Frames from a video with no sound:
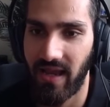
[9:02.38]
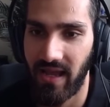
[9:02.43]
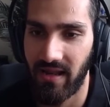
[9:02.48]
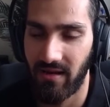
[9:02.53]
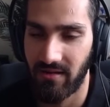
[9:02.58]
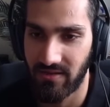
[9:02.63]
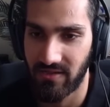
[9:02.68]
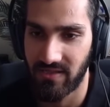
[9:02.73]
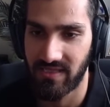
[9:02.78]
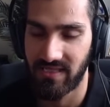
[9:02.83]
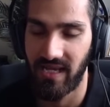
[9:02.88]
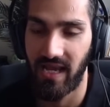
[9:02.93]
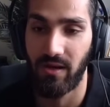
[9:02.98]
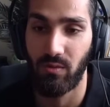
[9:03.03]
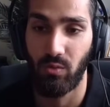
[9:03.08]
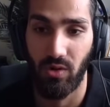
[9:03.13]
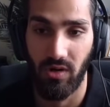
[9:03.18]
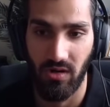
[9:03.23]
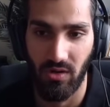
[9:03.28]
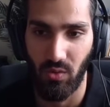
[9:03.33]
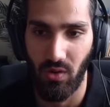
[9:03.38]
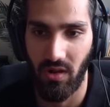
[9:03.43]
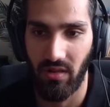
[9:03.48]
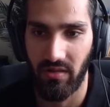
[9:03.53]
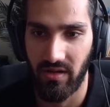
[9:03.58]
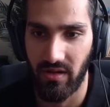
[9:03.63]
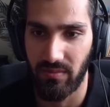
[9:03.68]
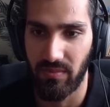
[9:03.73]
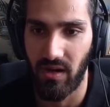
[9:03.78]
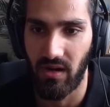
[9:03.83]
and understand what our
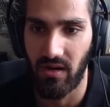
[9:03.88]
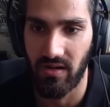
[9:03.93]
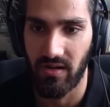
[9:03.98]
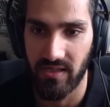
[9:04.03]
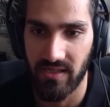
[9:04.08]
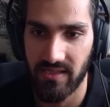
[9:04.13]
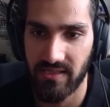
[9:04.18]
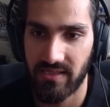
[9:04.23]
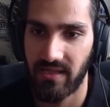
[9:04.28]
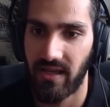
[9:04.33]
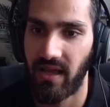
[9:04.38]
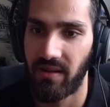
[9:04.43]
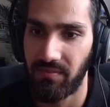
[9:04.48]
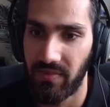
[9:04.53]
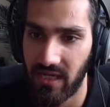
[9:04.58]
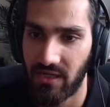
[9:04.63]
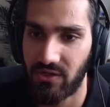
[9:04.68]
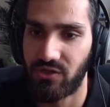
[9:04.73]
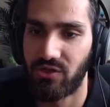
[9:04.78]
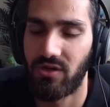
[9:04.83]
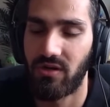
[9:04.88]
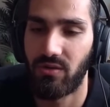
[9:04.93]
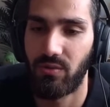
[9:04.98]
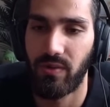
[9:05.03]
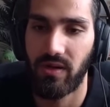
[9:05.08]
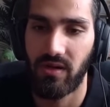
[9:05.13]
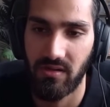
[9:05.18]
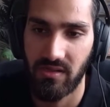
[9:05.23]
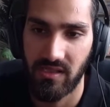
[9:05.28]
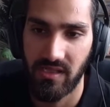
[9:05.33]
quality bar is and make sure
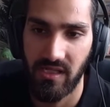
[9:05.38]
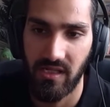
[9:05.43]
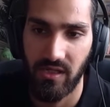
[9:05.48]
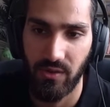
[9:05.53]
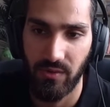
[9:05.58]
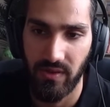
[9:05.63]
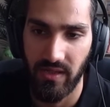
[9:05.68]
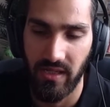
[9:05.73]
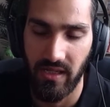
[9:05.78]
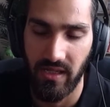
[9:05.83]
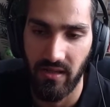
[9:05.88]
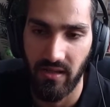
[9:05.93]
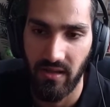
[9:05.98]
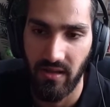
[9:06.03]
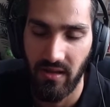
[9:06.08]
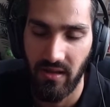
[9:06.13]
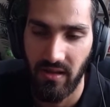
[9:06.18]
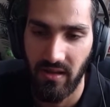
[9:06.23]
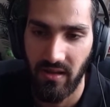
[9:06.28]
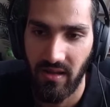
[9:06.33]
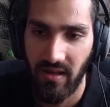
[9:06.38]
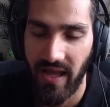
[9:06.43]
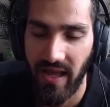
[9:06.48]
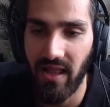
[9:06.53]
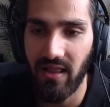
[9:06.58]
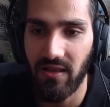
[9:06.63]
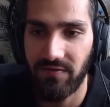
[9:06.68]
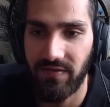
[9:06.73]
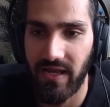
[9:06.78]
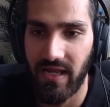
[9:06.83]
we're continually
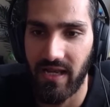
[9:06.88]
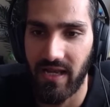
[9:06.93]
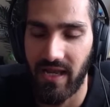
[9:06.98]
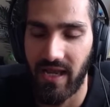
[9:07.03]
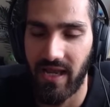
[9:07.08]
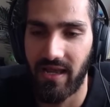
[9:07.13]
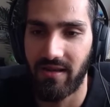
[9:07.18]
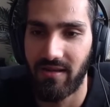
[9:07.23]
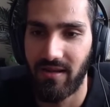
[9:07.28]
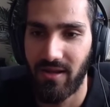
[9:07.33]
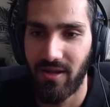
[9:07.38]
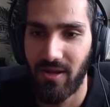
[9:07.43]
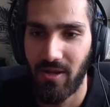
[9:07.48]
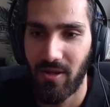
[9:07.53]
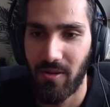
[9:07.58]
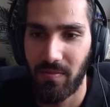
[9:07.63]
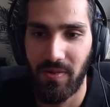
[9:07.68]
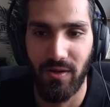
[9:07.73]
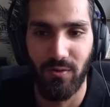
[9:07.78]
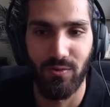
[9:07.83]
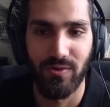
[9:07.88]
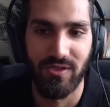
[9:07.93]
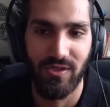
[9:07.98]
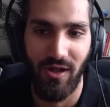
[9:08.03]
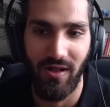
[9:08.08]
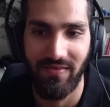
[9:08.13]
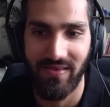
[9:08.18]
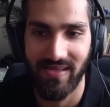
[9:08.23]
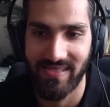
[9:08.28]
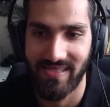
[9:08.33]
elevating it, but it was
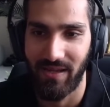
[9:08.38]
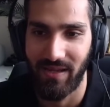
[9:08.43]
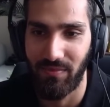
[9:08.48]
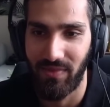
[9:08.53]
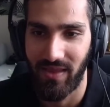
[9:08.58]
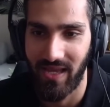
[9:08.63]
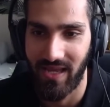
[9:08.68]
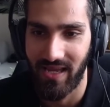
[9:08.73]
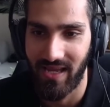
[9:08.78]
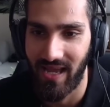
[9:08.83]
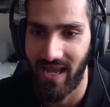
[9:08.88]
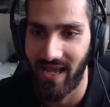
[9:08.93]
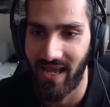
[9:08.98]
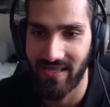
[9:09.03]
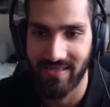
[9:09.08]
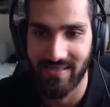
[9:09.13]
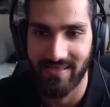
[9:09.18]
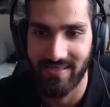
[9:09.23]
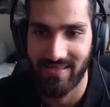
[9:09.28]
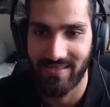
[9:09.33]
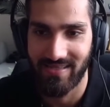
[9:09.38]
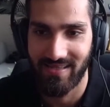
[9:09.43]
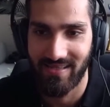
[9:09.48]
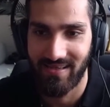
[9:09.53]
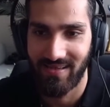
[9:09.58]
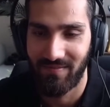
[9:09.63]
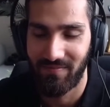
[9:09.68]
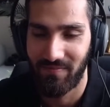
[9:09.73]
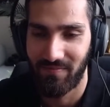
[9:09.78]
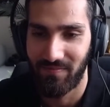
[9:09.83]
not the same thing as
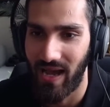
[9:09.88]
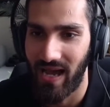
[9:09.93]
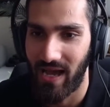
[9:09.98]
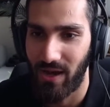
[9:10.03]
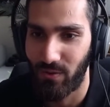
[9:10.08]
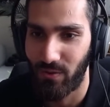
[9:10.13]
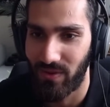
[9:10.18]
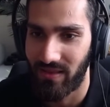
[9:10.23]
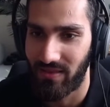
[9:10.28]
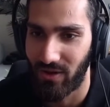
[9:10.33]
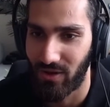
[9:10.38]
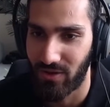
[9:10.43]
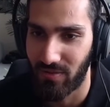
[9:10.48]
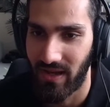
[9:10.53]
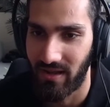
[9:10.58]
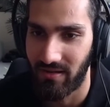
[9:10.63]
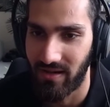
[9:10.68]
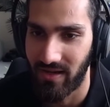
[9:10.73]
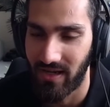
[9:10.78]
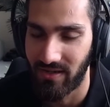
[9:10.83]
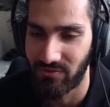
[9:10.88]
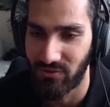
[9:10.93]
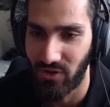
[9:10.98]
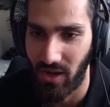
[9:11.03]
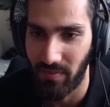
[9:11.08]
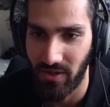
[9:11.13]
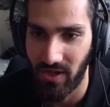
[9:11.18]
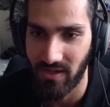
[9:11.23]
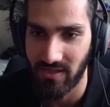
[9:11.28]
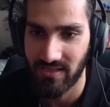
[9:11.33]
how we thought about it at
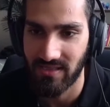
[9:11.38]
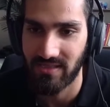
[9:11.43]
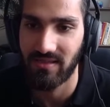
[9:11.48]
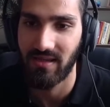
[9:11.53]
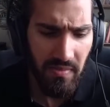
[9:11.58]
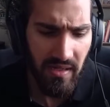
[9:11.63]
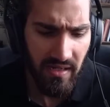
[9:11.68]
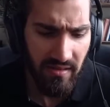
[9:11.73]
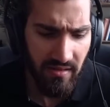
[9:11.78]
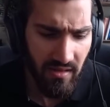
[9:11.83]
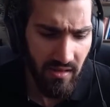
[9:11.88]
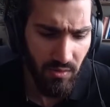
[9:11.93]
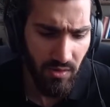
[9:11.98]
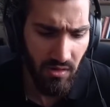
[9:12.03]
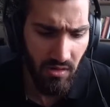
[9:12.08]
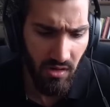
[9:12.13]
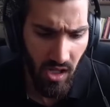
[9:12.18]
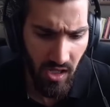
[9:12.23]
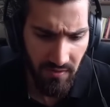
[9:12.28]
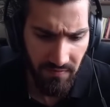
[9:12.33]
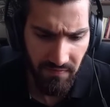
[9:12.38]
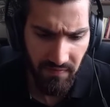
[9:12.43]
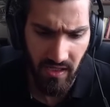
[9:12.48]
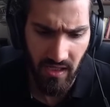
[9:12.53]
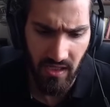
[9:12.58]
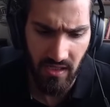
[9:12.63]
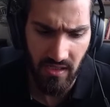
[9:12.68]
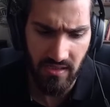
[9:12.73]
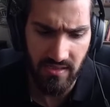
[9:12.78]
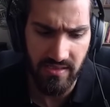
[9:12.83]
Dropbox. But I think there were a lot of
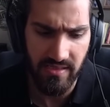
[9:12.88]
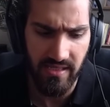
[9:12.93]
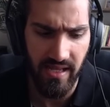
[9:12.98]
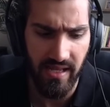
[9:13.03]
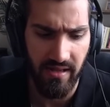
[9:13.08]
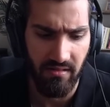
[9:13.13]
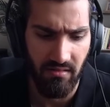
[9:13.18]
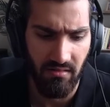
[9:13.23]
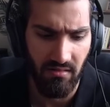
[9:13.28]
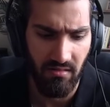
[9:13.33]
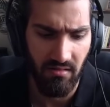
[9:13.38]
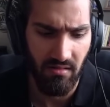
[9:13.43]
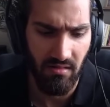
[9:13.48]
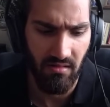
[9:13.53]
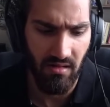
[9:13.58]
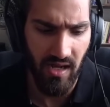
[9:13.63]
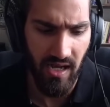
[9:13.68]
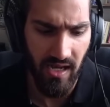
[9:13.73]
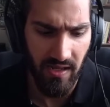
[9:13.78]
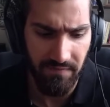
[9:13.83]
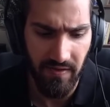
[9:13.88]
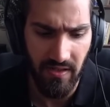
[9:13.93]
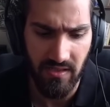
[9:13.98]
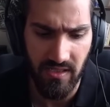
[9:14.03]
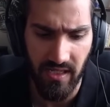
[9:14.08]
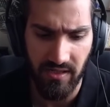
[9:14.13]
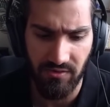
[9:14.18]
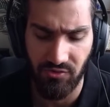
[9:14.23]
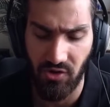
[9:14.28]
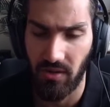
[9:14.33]
things that I felt
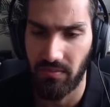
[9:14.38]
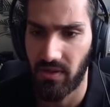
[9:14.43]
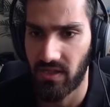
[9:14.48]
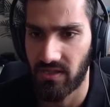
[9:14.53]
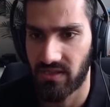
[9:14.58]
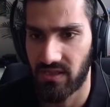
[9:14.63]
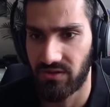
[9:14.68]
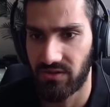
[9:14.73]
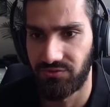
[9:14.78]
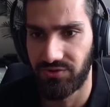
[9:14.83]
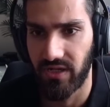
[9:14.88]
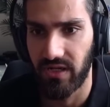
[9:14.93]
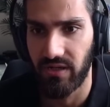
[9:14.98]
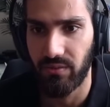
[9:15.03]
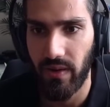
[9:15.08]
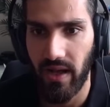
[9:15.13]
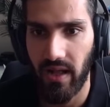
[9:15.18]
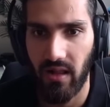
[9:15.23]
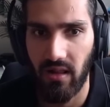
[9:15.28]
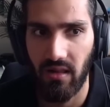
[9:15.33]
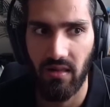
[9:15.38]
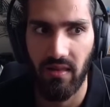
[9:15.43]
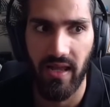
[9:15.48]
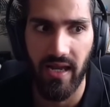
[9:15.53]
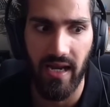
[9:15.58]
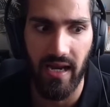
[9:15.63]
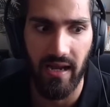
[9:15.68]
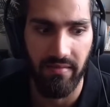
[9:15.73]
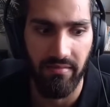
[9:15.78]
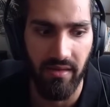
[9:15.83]
like Dropbox did really well.
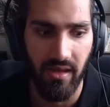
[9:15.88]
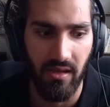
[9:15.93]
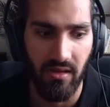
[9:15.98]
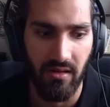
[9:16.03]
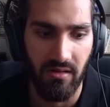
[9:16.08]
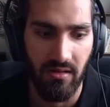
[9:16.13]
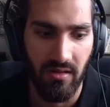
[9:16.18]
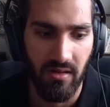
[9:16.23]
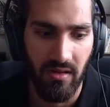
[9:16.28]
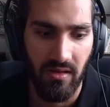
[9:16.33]
Like I think